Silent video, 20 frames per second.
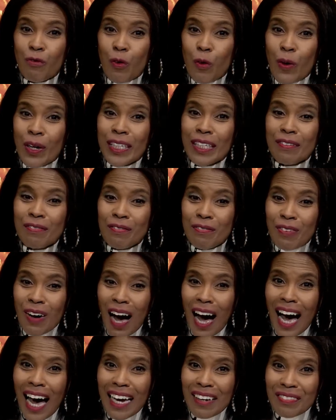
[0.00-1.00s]

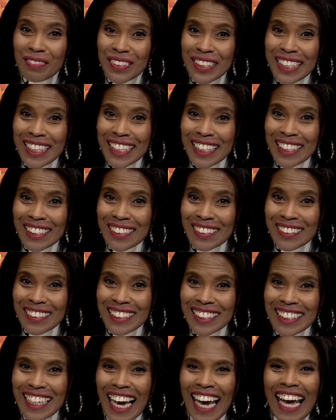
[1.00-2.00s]
45
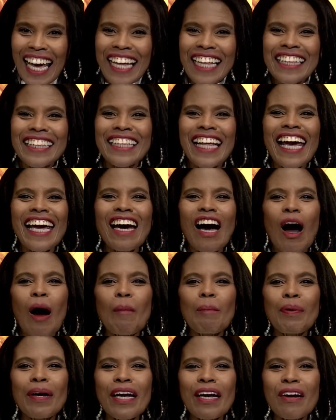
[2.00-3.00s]
years. They
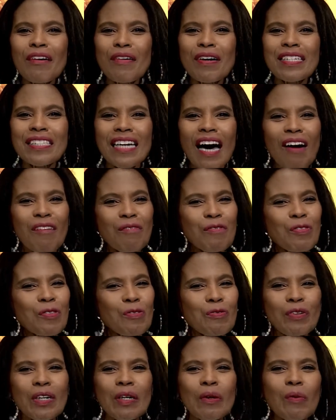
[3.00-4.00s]
are parents of
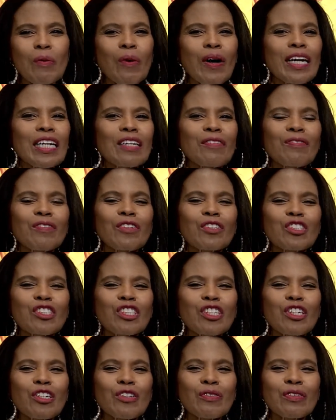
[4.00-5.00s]
3 wonderful
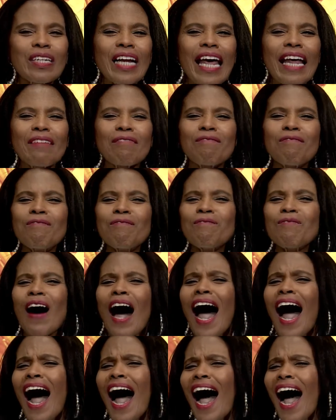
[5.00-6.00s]
children and
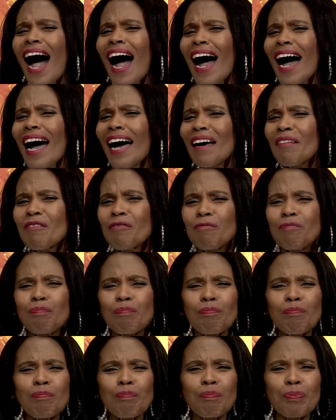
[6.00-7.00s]
5
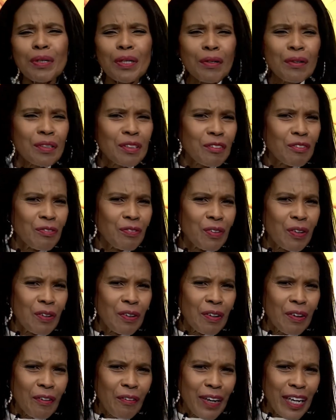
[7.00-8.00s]

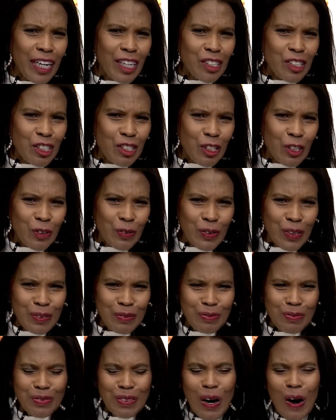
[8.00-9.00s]
beautiful grandchildren.
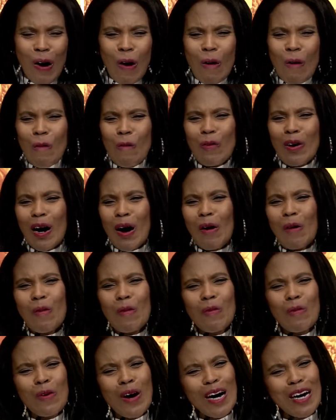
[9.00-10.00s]

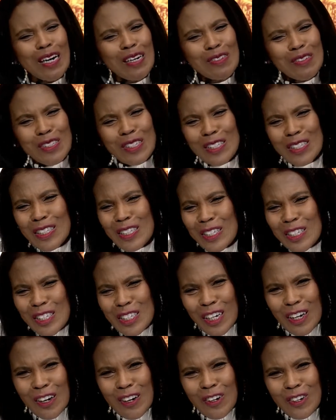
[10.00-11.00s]
Well, welcome to the
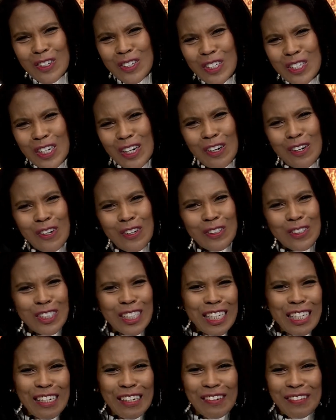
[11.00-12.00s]
show, Cheryl
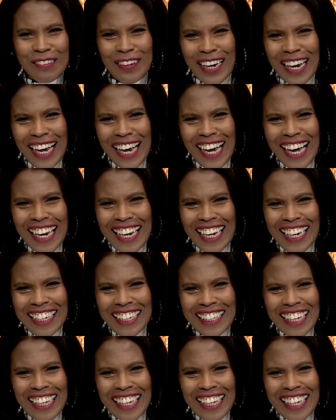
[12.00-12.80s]
T. Grant.